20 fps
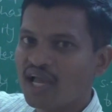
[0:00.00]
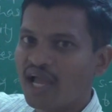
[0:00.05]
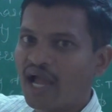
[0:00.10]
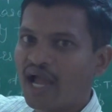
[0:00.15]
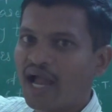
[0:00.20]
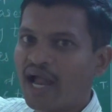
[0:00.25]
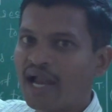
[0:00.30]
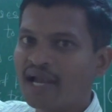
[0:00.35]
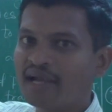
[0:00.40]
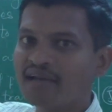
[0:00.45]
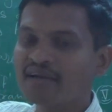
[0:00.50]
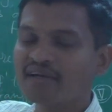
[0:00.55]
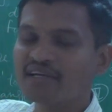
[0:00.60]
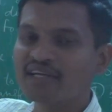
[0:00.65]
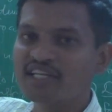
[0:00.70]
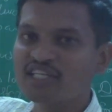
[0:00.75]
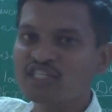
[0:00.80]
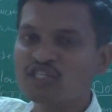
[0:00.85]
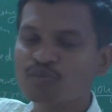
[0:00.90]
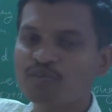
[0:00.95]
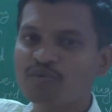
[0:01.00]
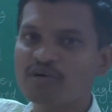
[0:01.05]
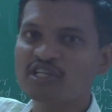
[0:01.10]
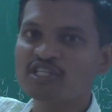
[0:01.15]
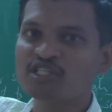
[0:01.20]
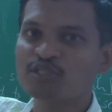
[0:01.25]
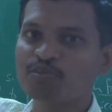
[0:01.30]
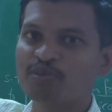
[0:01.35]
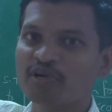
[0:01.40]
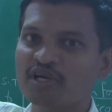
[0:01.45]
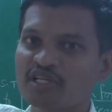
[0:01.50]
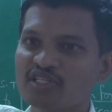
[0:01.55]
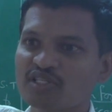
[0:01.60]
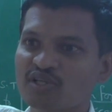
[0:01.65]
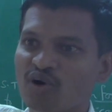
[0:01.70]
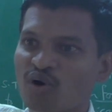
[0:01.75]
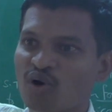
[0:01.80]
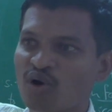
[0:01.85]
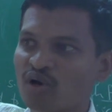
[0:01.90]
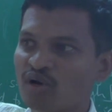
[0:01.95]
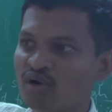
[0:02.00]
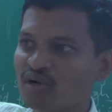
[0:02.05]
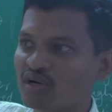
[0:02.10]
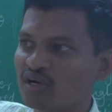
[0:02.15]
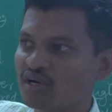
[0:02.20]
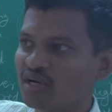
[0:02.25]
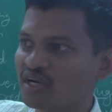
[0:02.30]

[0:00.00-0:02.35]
and dispersed phase or